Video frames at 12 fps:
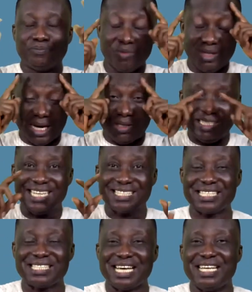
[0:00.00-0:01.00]
Now, the
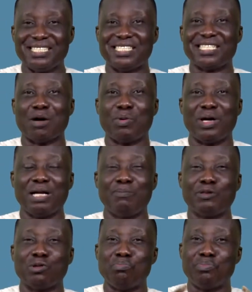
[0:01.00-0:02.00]
exercises that will help you
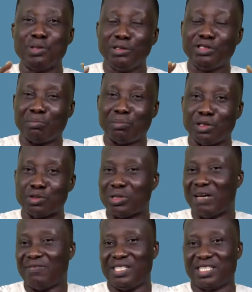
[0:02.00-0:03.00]
to build your muscle,
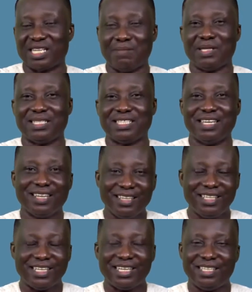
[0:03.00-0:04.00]
I've described that
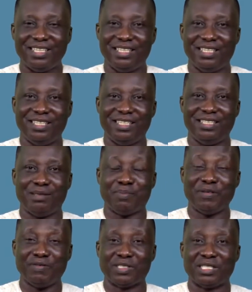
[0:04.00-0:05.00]
earlier in the
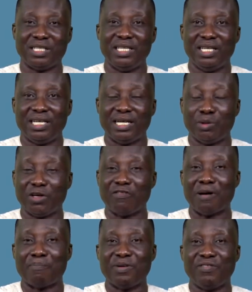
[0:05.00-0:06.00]
previous one of
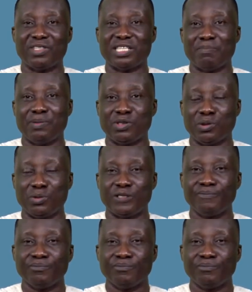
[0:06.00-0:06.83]
our previous episodes,